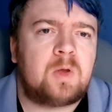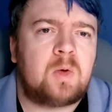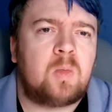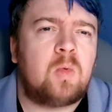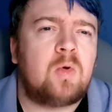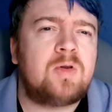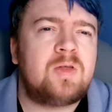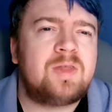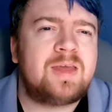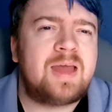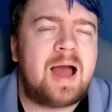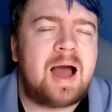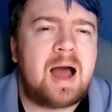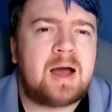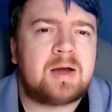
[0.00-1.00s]
One of the
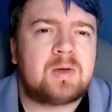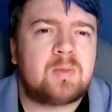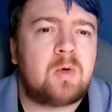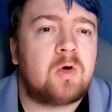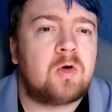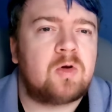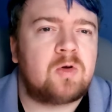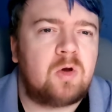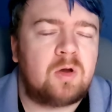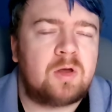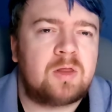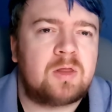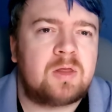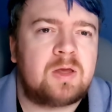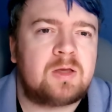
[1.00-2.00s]
harder, more
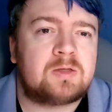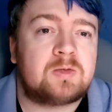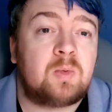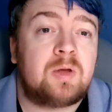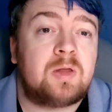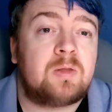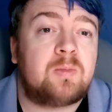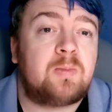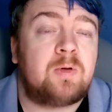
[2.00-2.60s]
annoying things with